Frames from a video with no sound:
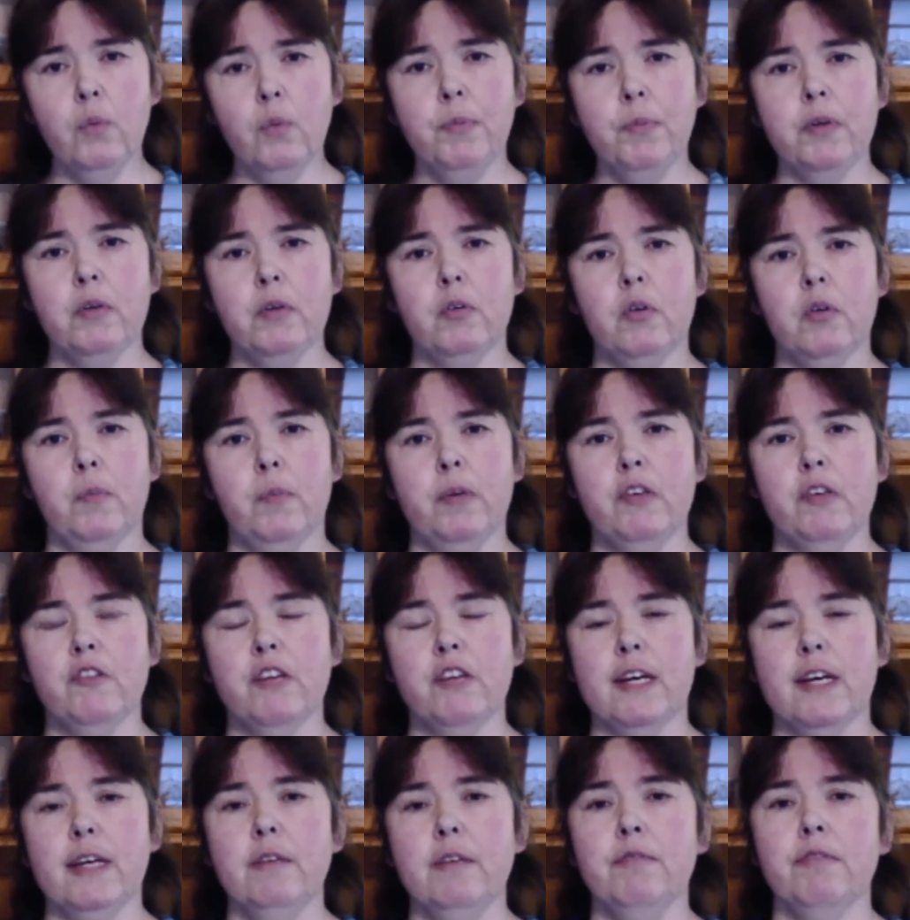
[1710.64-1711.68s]
hope you will
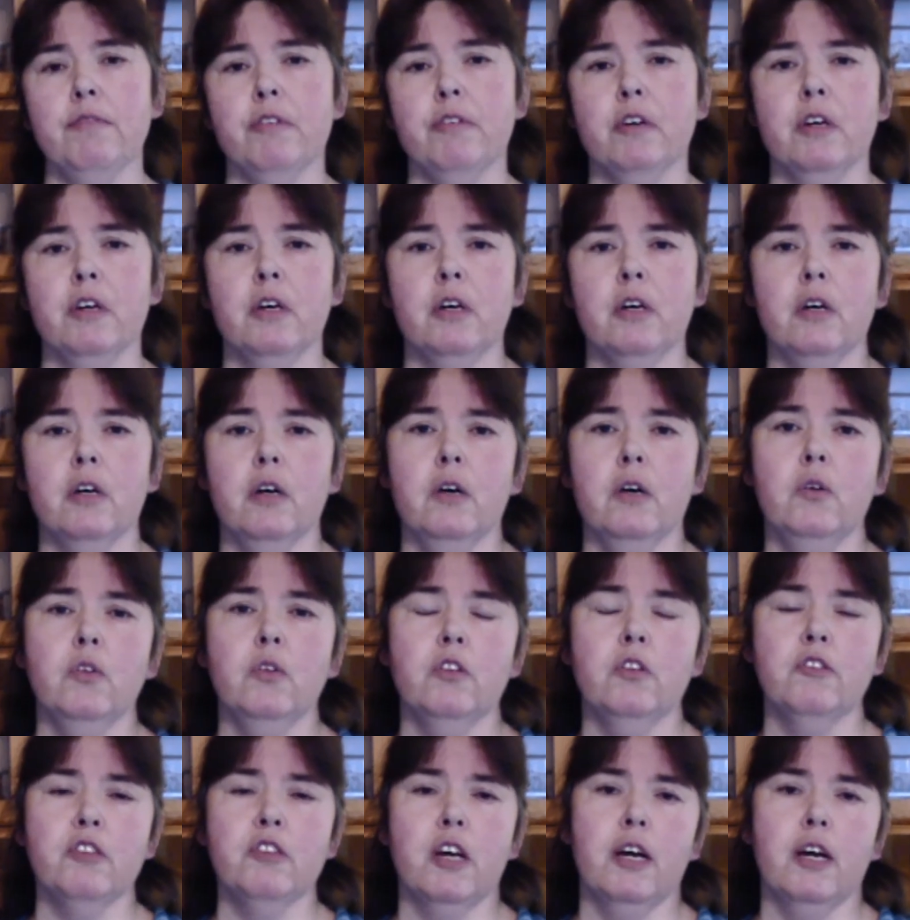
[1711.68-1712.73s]
be safe
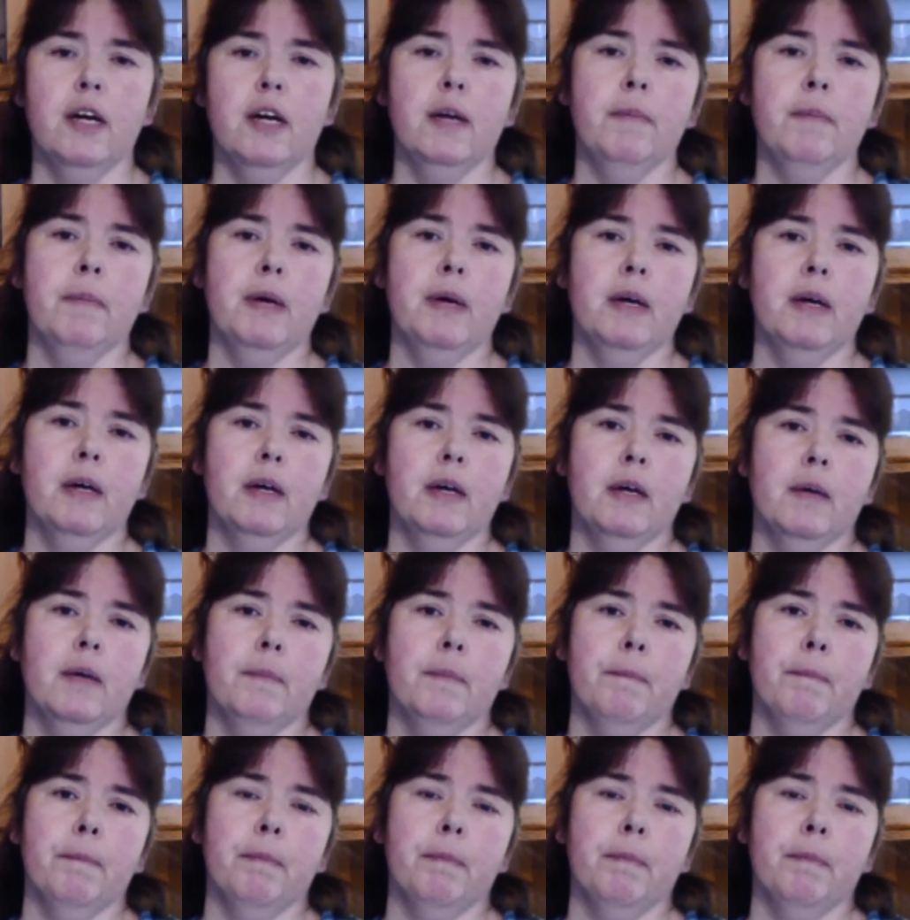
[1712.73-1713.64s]
all the time,